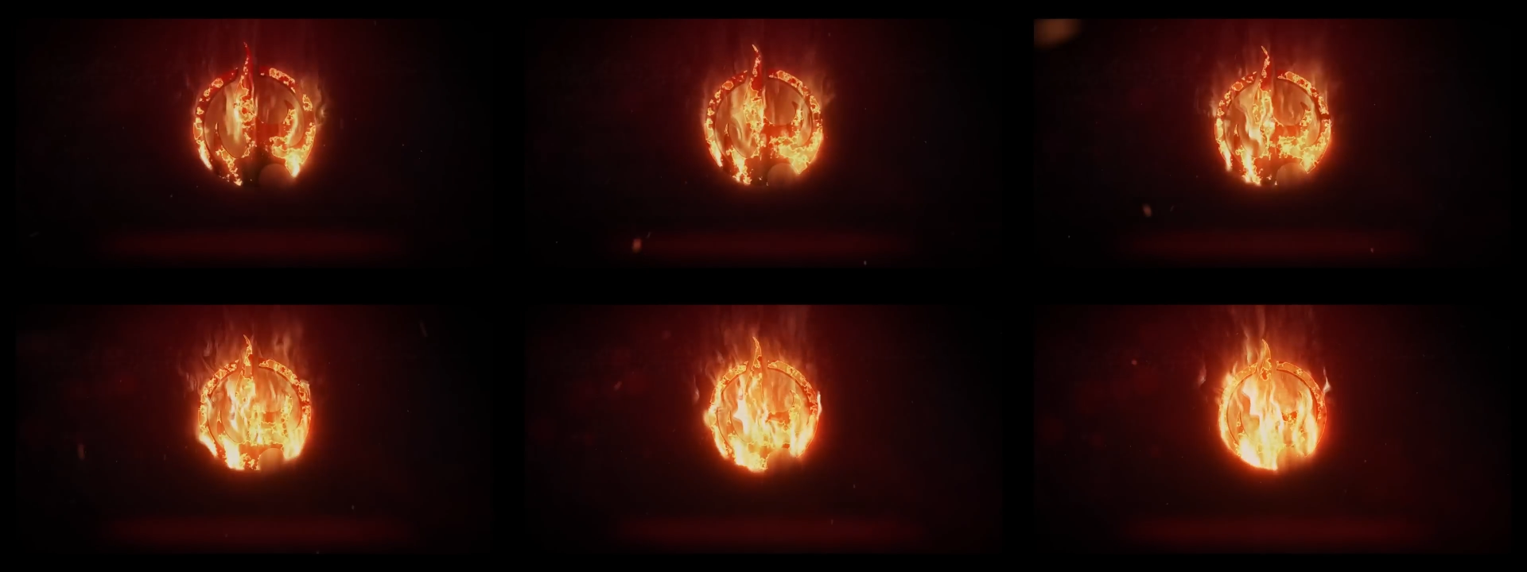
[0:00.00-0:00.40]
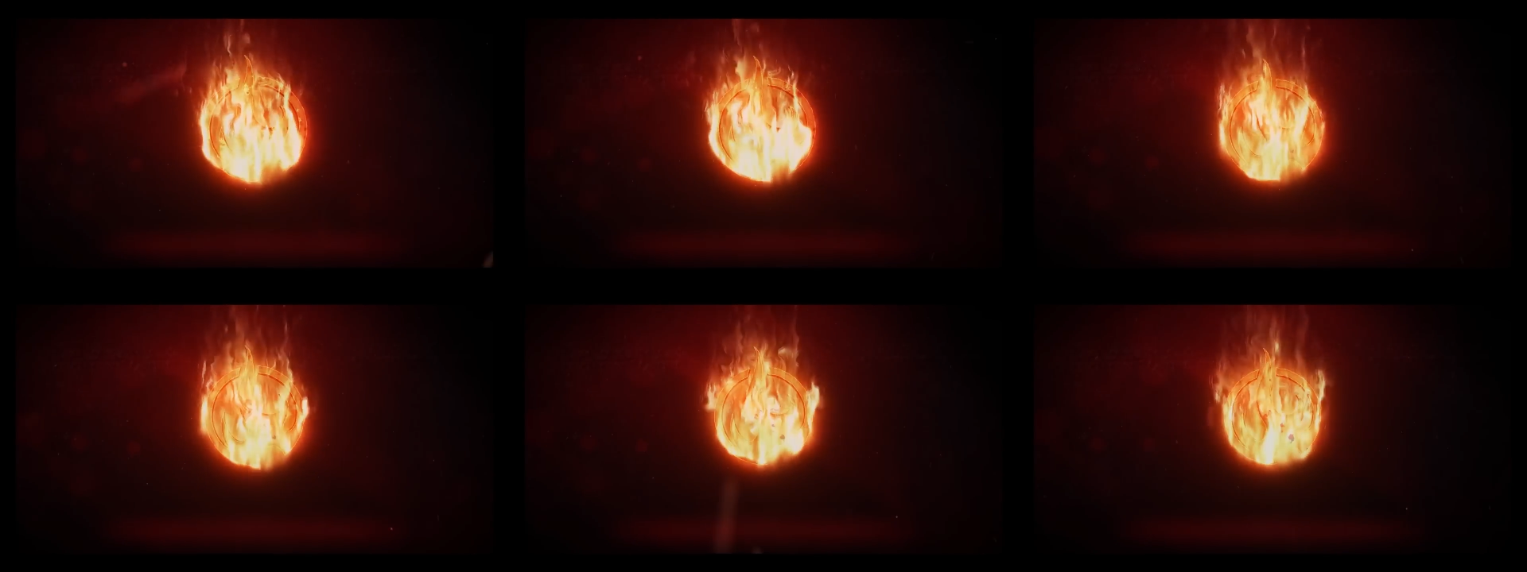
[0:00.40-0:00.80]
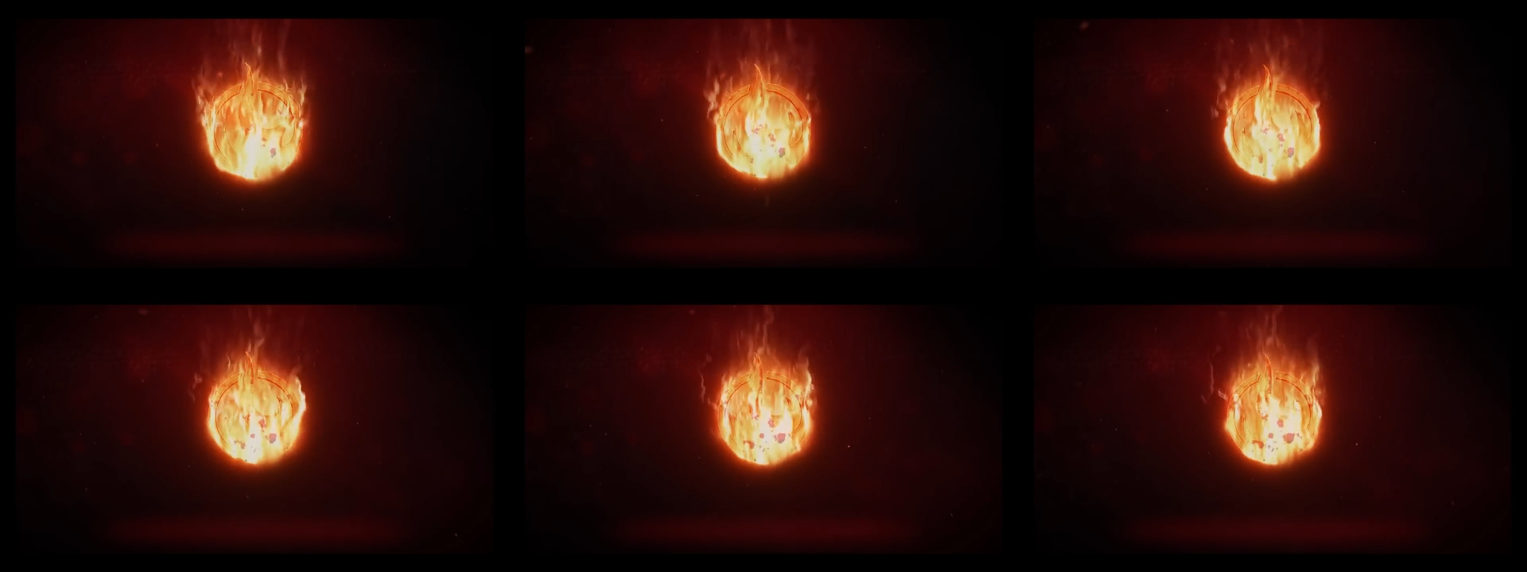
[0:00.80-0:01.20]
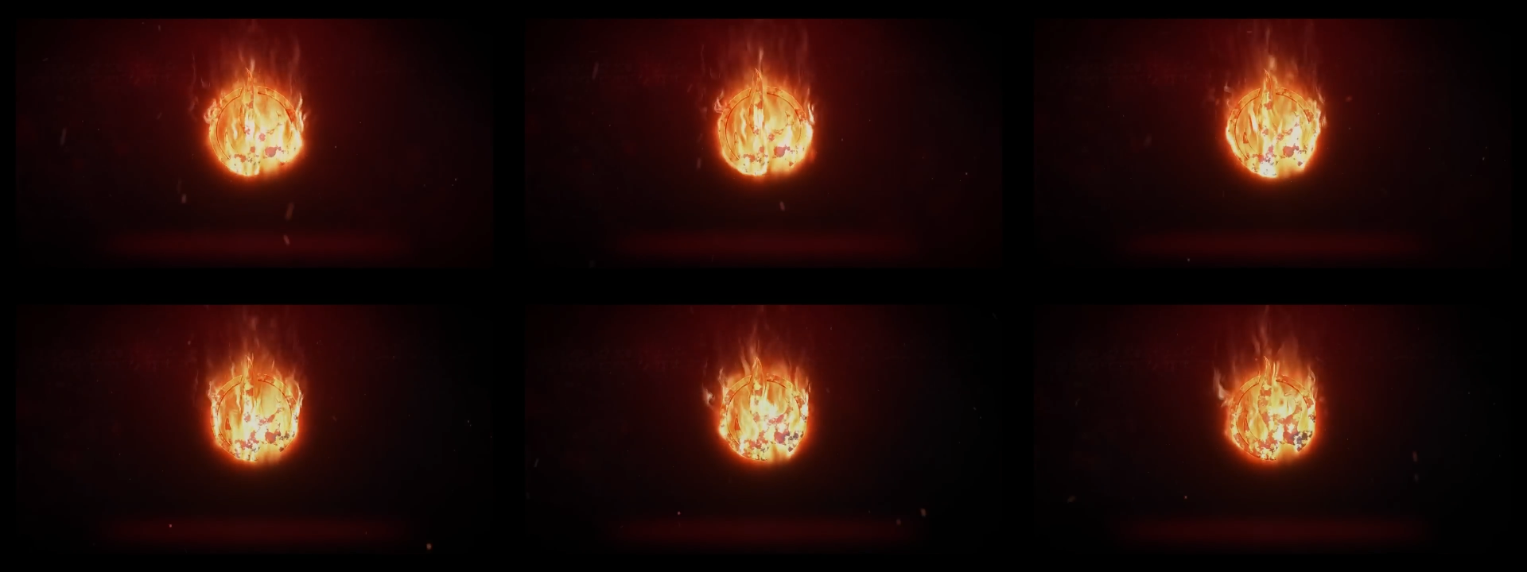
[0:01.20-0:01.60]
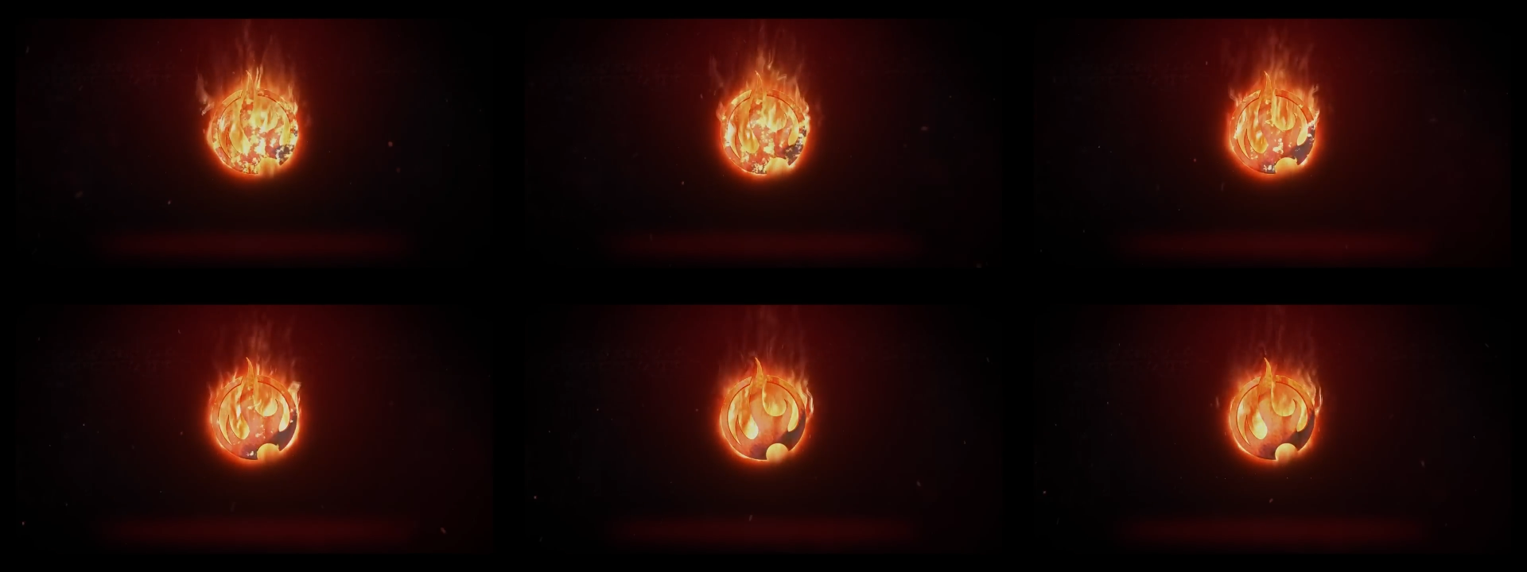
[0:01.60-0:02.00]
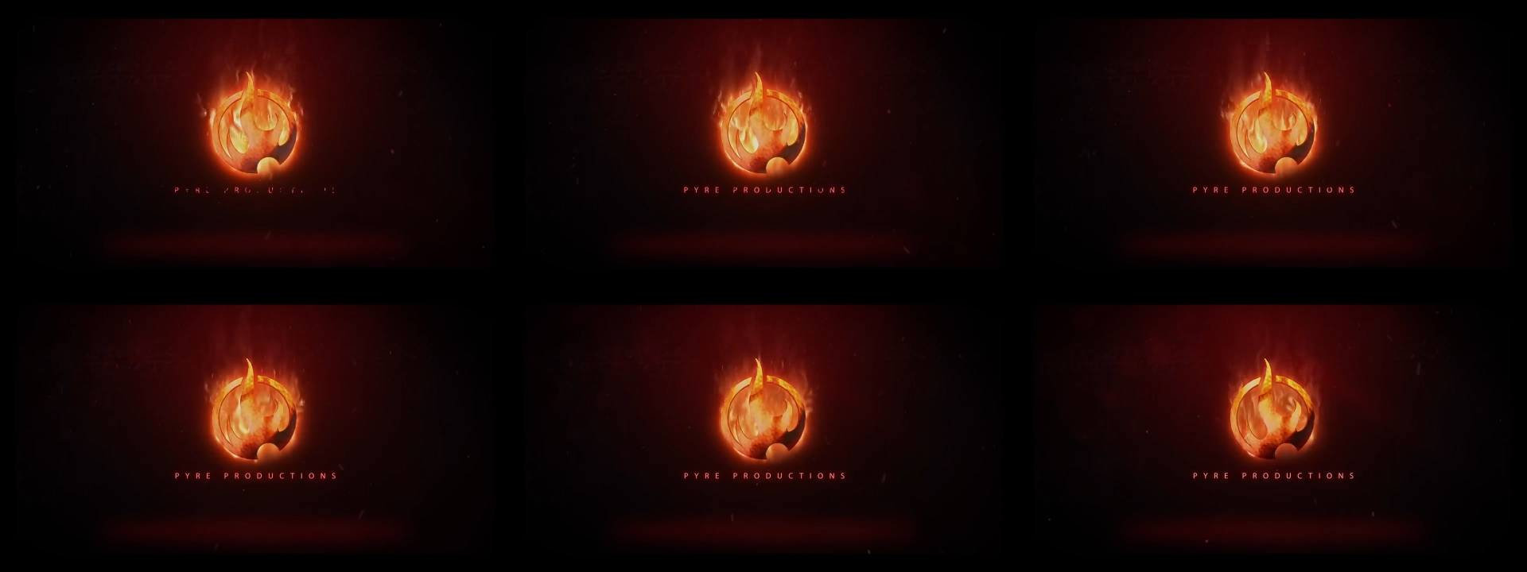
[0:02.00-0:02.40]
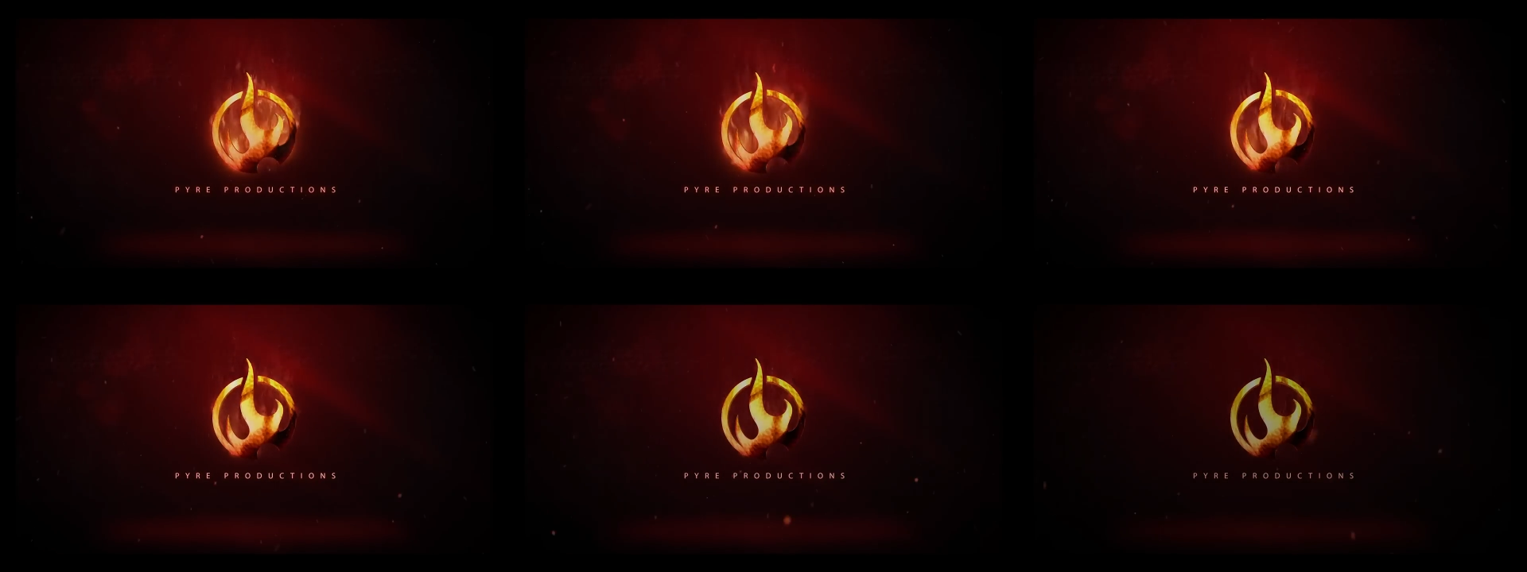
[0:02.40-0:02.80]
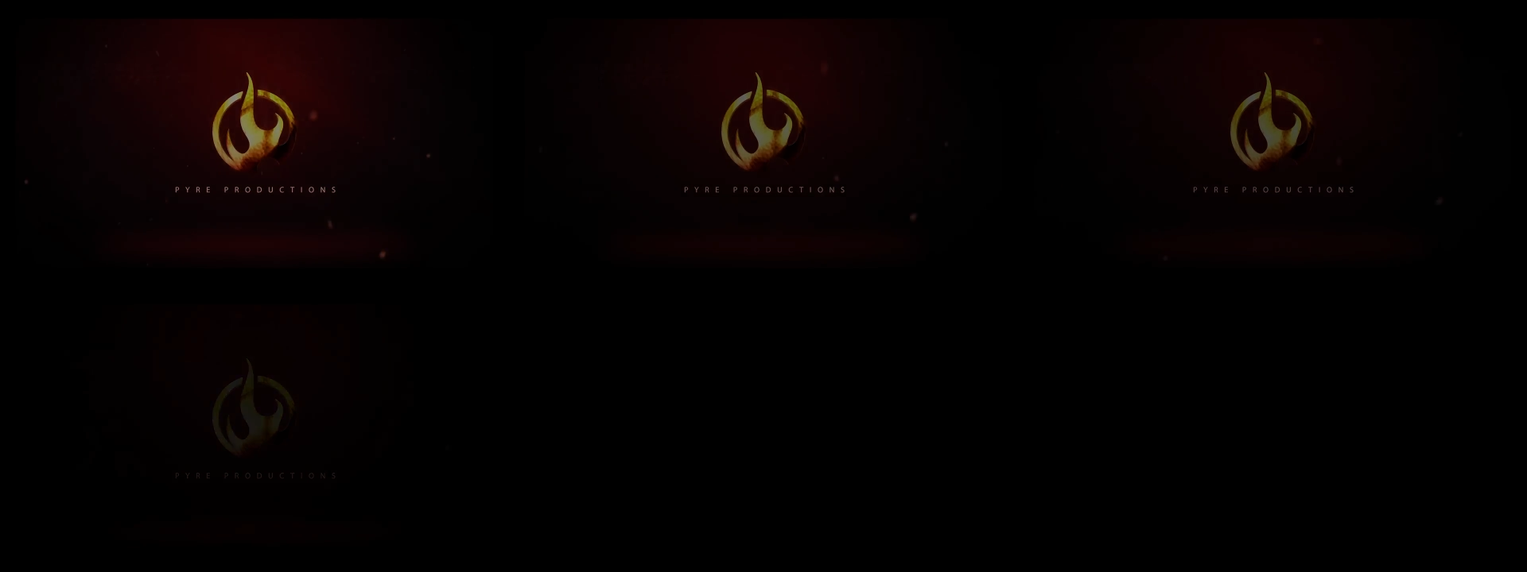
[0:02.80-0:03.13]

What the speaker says: (no speaker visible)